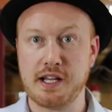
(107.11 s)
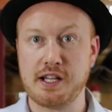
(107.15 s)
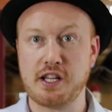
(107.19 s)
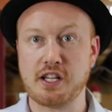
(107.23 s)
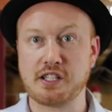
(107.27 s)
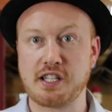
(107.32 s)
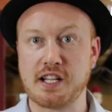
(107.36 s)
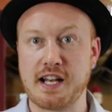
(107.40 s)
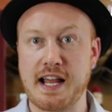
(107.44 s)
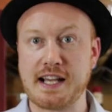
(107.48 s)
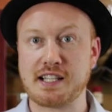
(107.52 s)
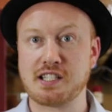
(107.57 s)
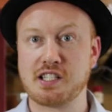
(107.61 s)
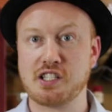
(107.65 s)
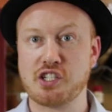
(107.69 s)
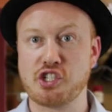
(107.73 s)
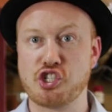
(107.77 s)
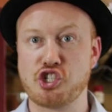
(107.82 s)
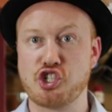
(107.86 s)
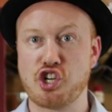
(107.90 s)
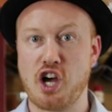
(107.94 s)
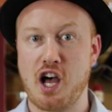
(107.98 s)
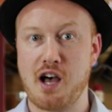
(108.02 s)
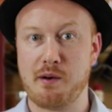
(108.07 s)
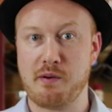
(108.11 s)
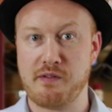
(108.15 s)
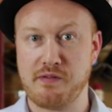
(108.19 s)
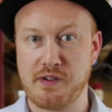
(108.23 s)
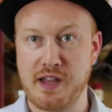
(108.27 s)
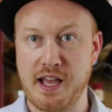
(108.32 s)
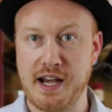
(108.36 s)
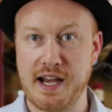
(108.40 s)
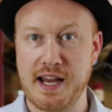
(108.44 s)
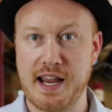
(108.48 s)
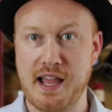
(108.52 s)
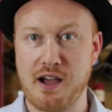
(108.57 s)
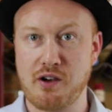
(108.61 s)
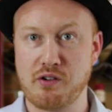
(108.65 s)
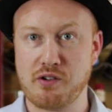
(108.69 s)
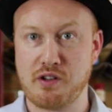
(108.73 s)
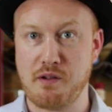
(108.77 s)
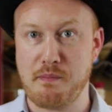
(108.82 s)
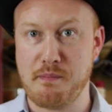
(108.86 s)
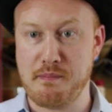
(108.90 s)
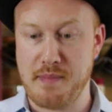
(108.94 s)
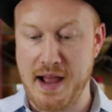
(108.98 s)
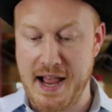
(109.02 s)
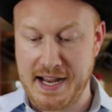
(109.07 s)
and it does an excellent job of getting out the
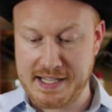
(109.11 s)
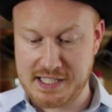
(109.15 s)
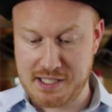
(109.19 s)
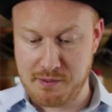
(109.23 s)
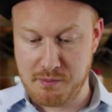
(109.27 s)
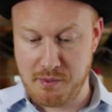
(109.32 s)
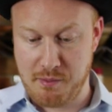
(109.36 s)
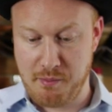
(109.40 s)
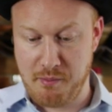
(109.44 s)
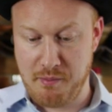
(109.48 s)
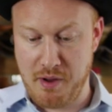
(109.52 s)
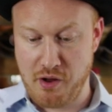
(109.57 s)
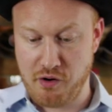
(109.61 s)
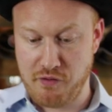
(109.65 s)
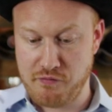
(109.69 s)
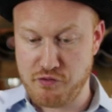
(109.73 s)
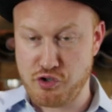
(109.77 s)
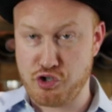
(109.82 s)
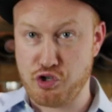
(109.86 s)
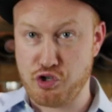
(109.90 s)
maximum amount of